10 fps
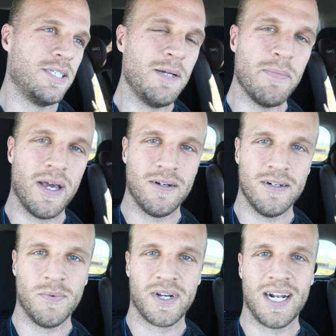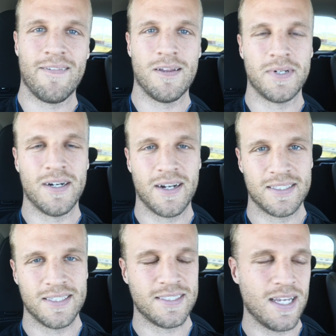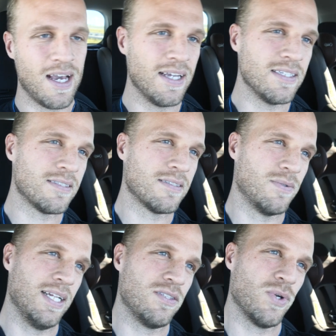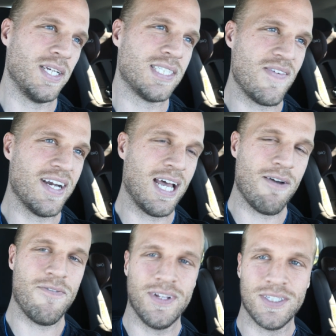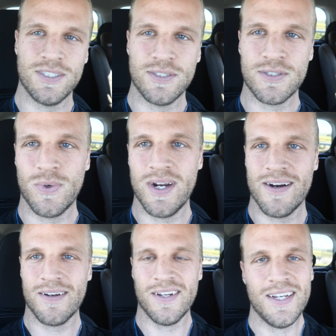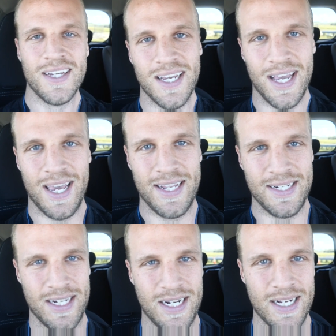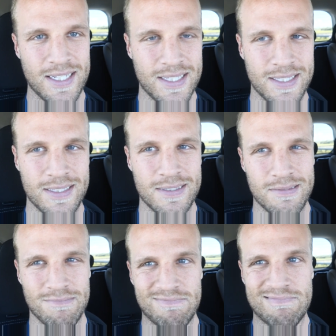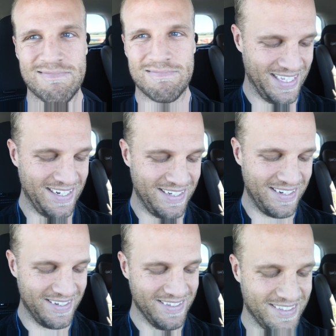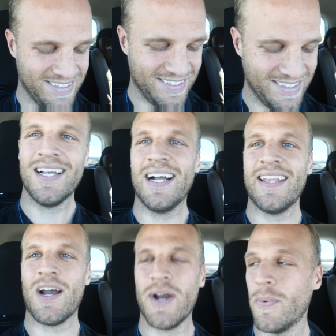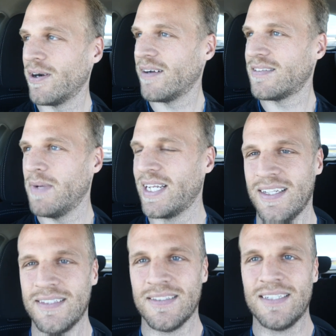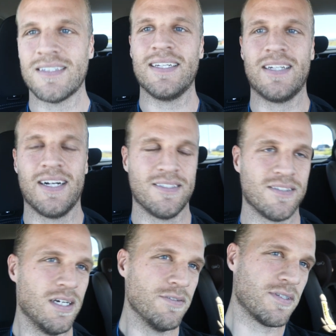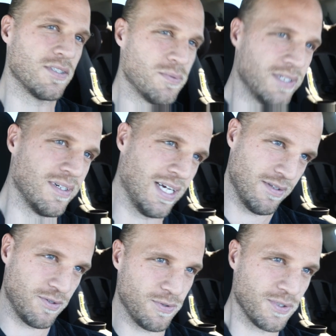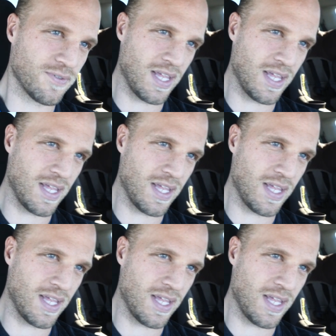sheet metal, and we're gonna have them cut it to size. We need 27.5 inches square, and are you done? And that way we don't have to make these nice clean cuts ourselves because we don't have the tools for